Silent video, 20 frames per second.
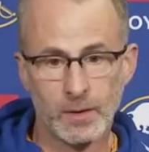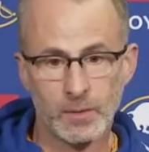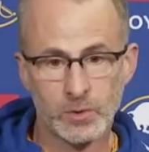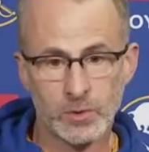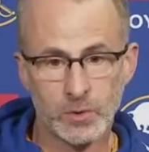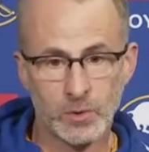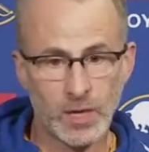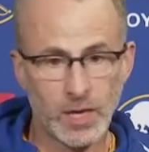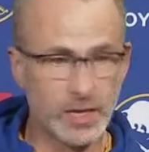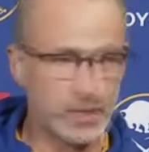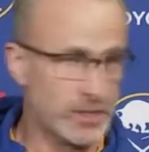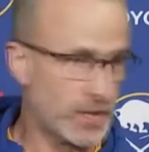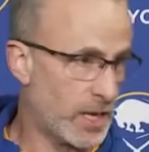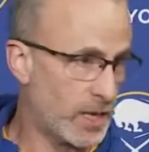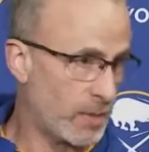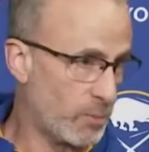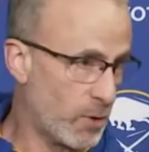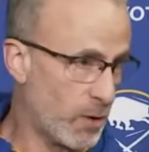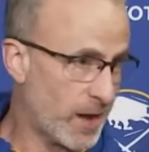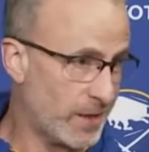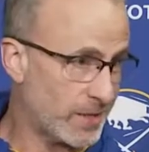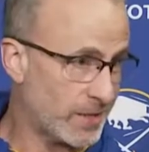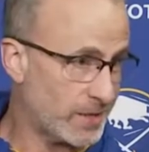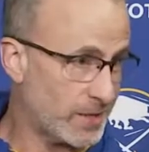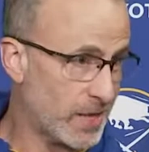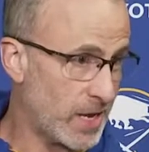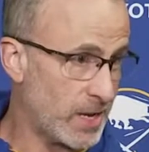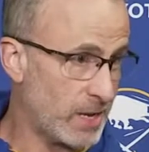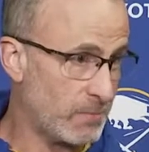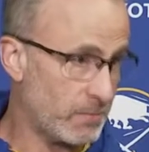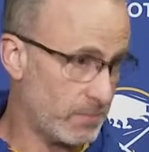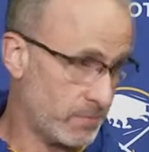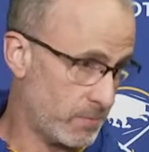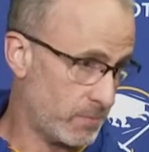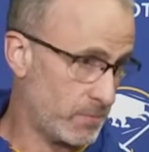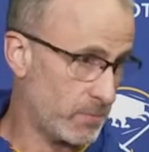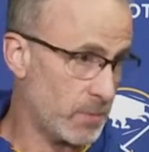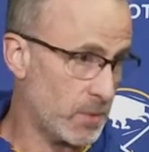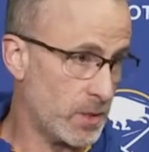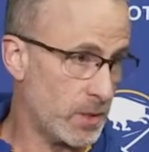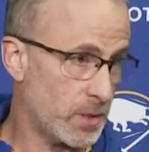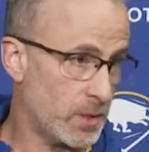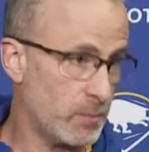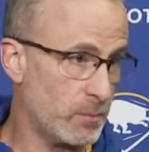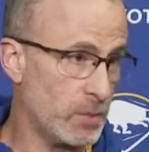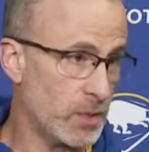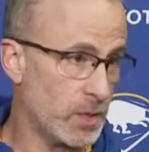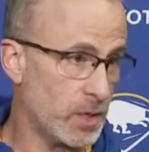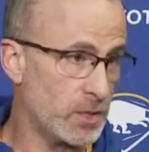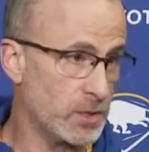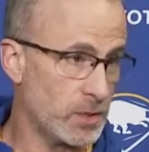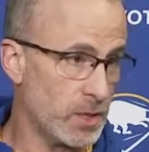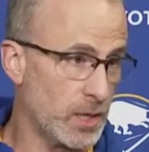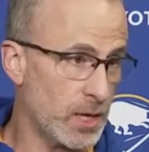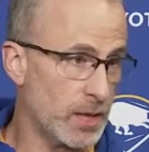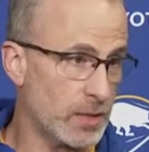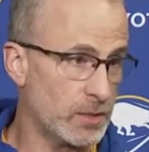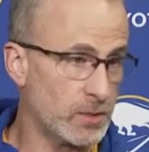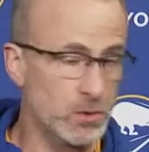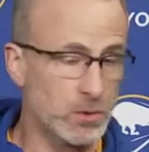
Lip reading: So he hasn't had the practice time because of that.